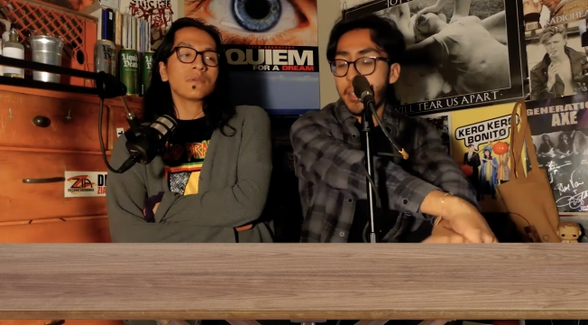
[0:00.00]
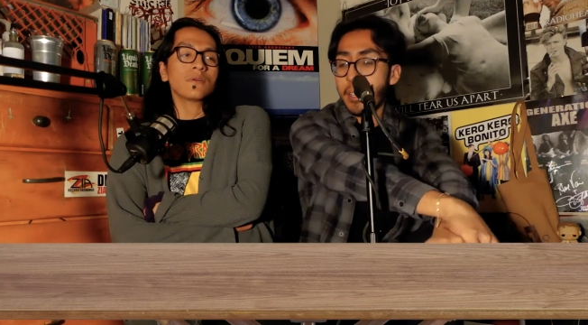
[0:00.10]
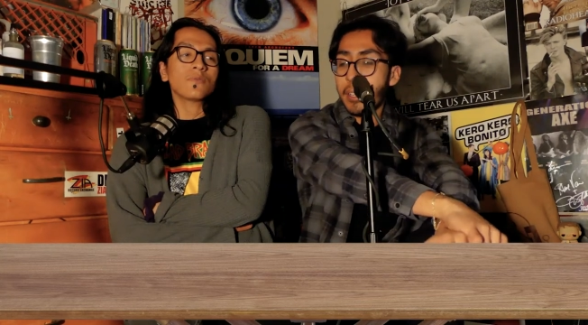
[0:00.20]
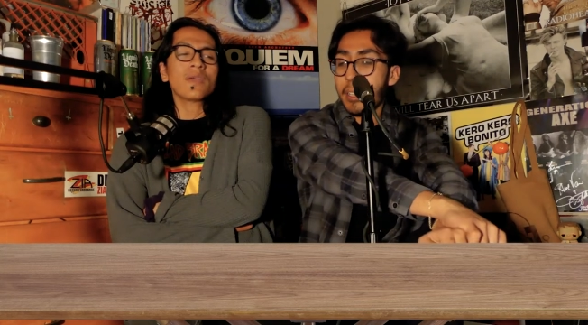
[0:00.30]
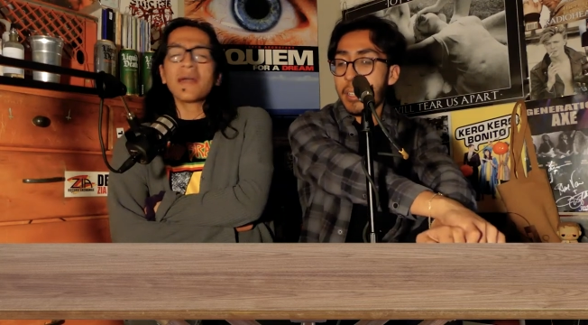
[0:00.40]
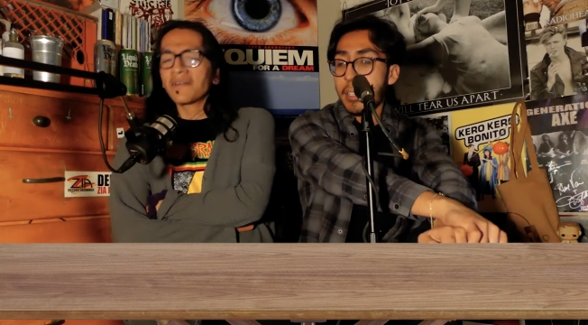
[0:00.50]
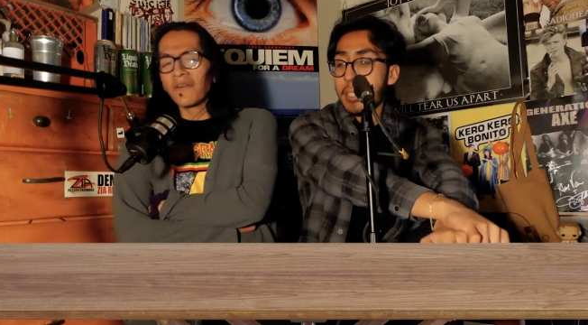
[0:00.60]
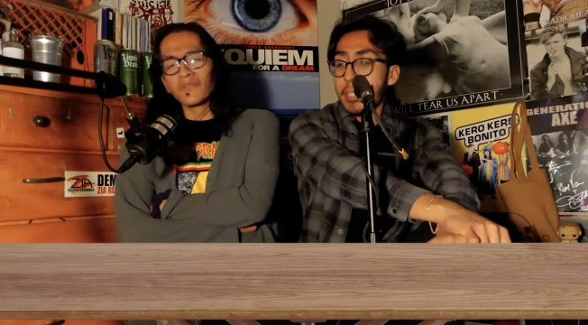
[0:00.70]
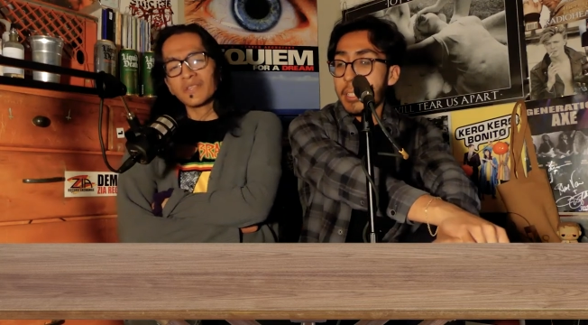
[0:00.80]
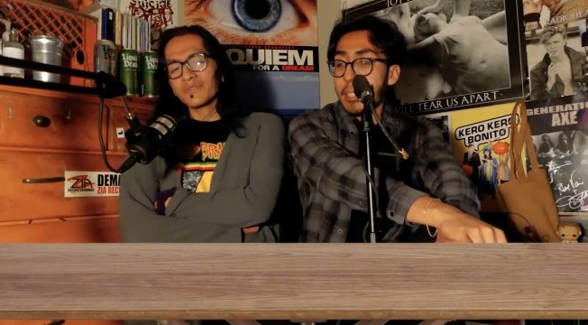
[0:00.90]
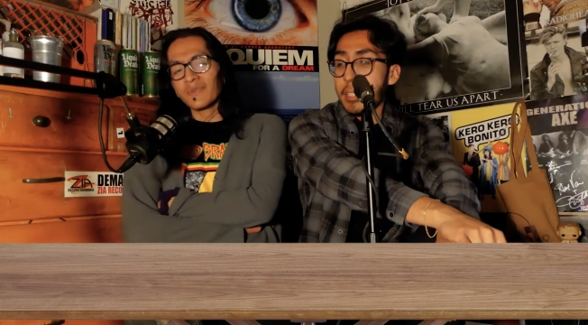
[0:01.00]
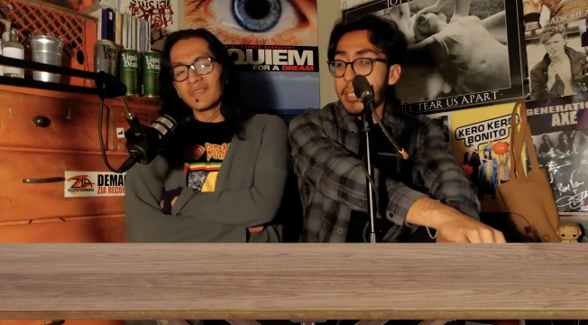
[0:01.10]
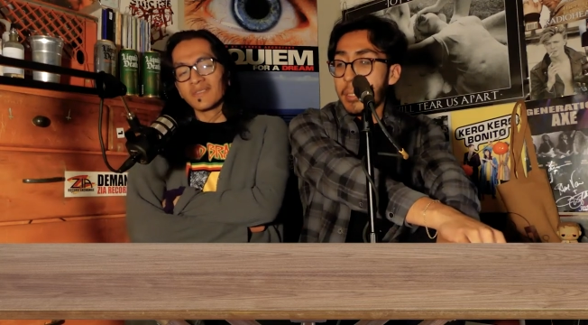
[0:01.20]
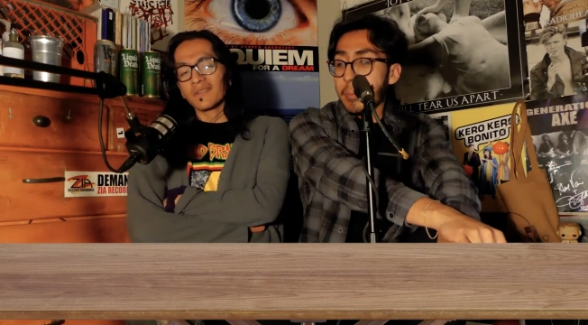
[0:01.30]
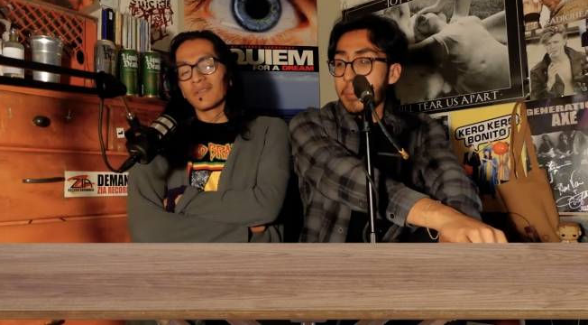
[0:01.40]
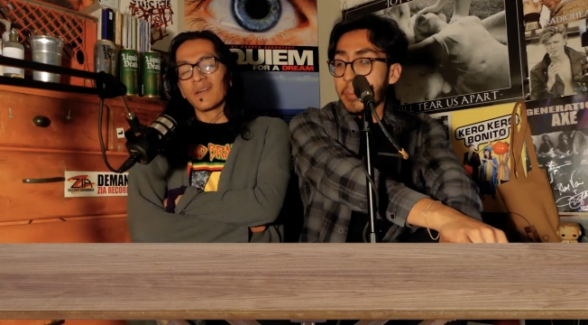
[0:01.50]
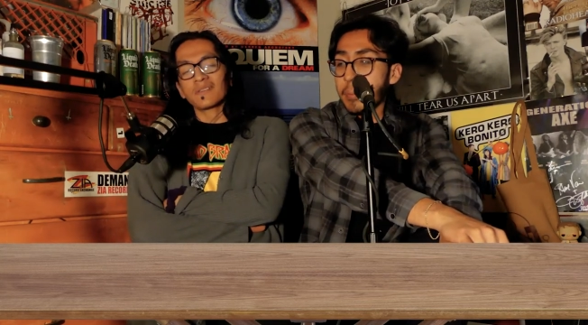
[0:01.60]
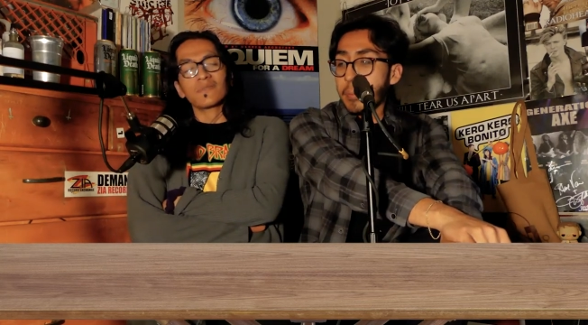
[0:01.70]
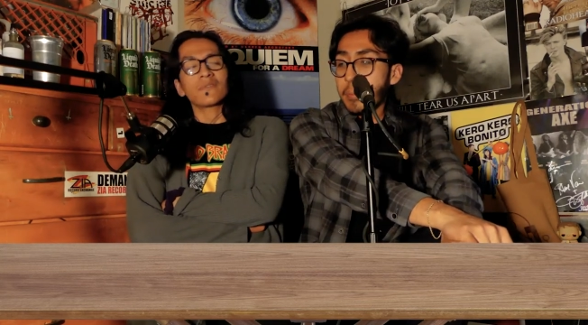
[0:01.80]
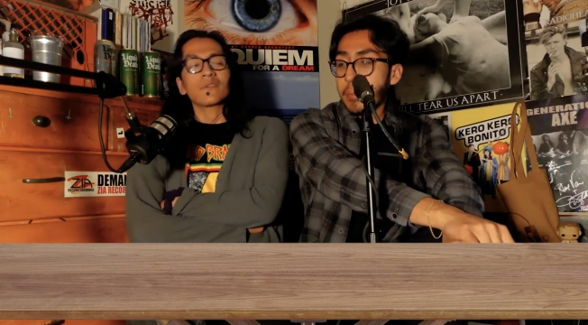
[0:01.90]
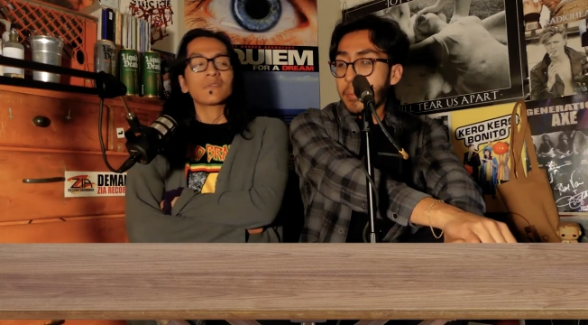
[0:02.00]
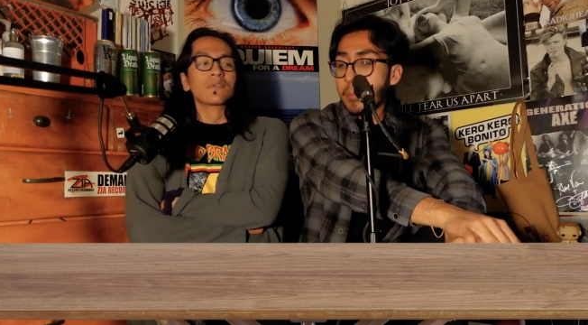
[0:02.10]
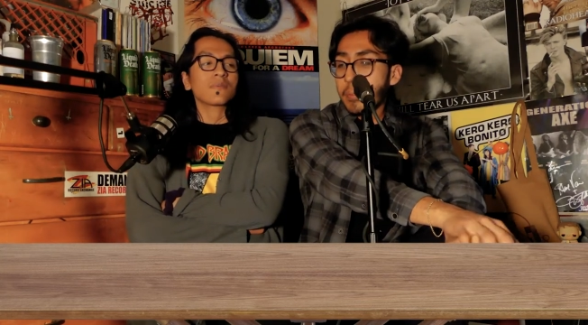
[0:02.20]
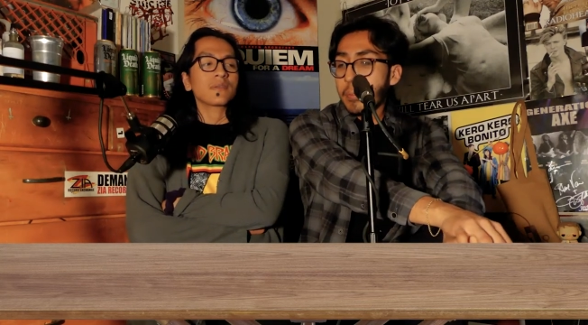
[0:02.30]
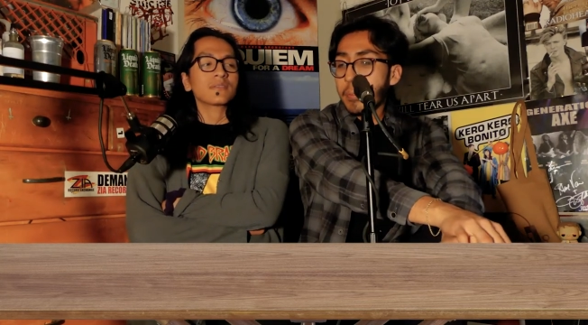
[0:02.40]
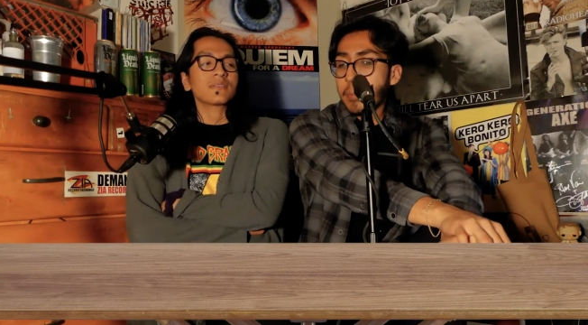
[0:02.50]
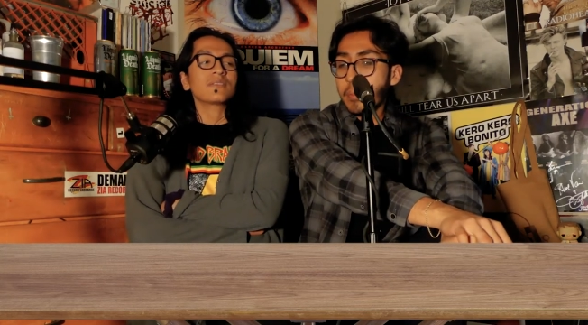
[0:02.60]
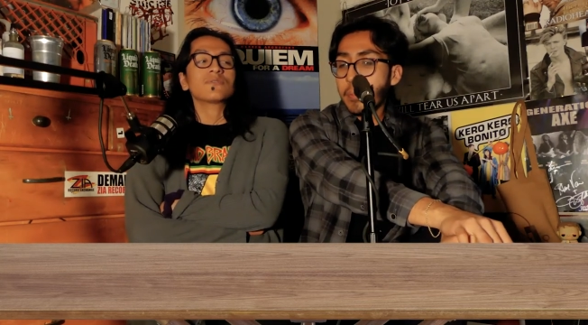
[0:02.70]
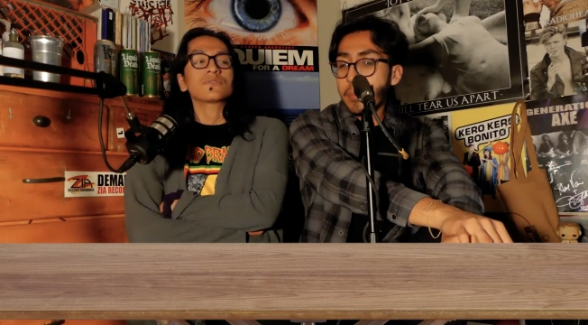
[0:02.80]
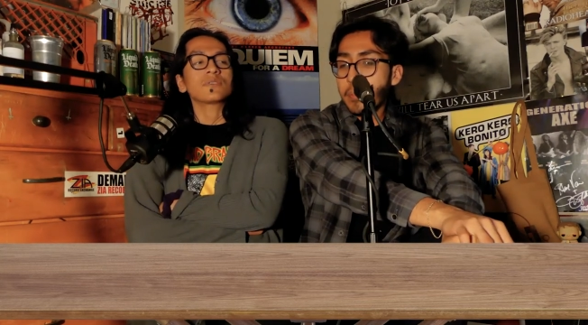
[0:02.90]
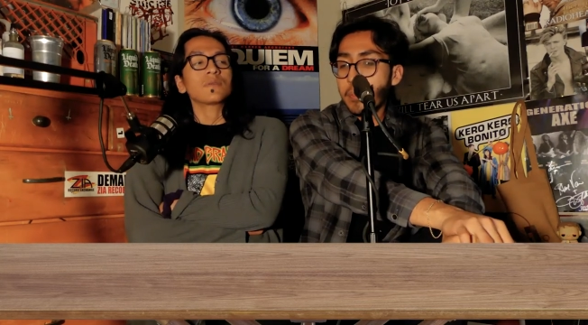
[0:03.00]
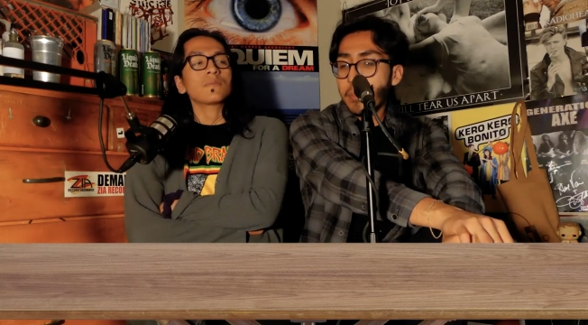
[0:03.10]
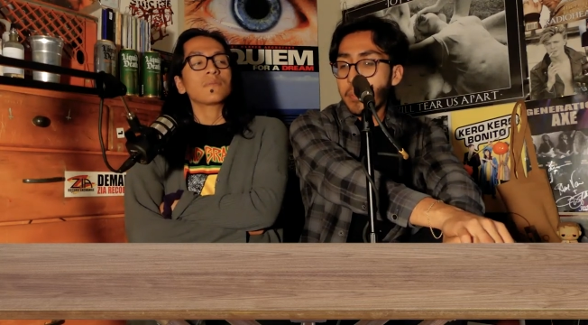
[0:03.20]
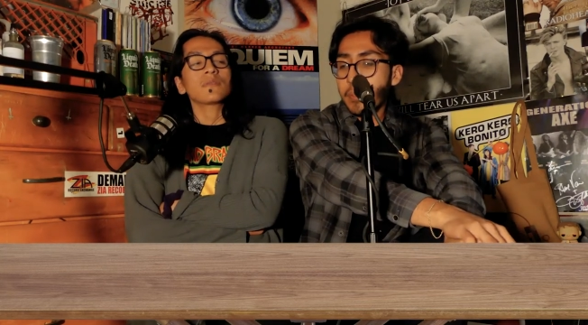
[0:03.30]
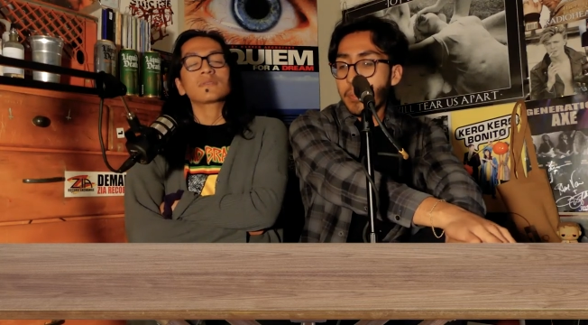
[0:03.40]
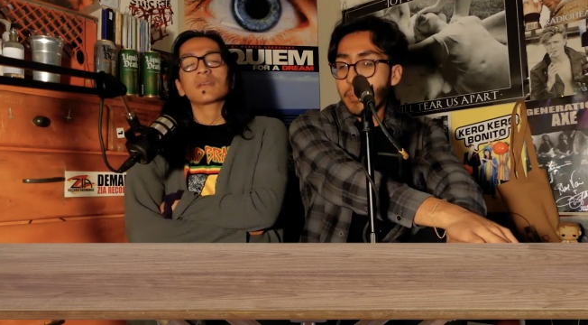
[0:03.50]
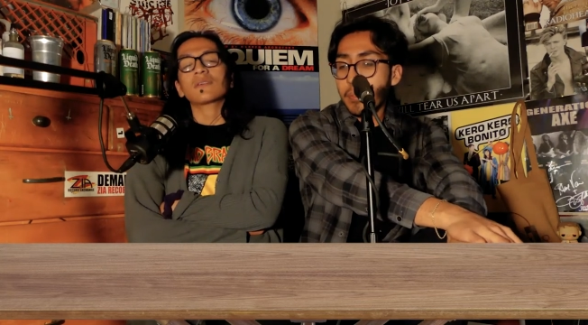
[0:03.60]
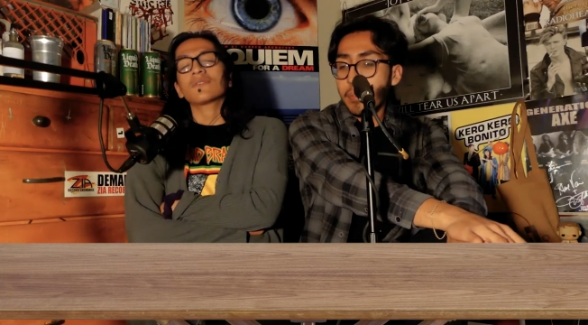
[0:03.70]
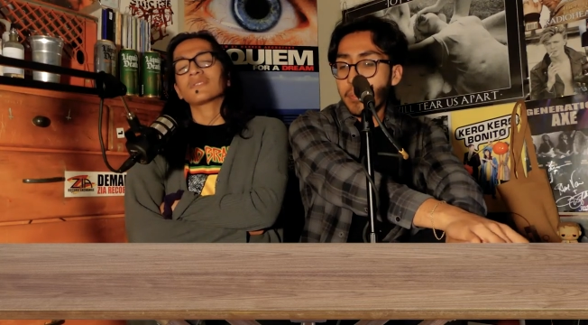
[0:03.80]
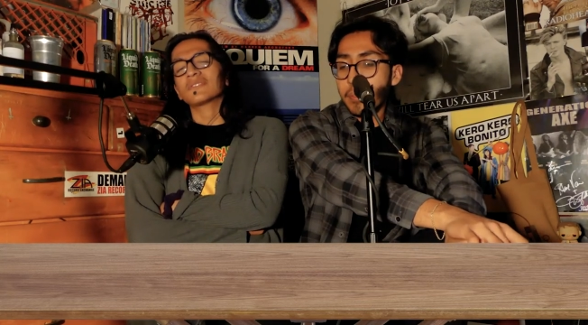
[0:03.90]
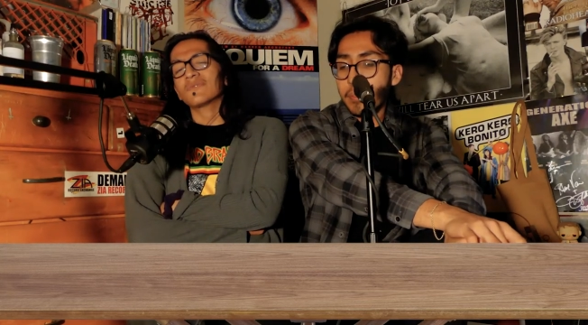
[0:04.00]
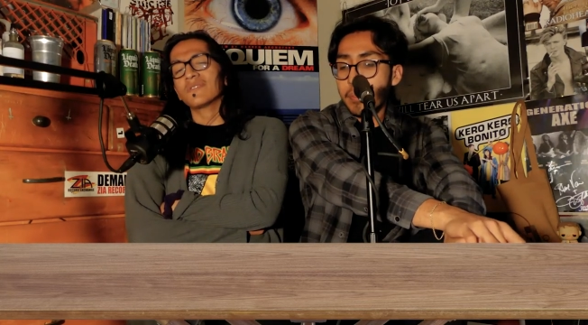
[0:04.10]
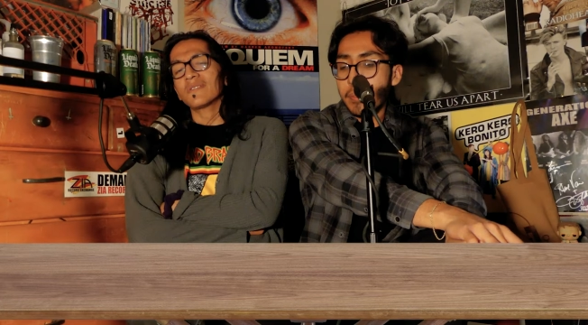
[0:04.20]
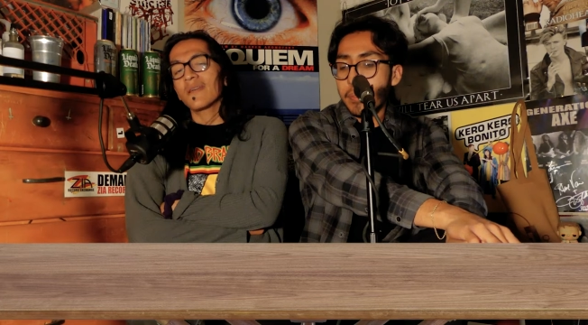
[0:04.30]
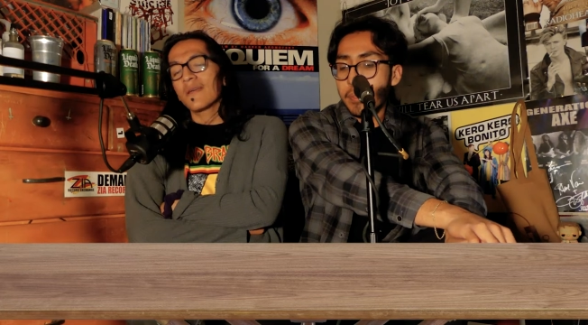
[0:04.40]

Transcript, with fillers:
Speaker 1: you know, we had a conversation about this in class a few days ago about censorship, and this kind of goes into it,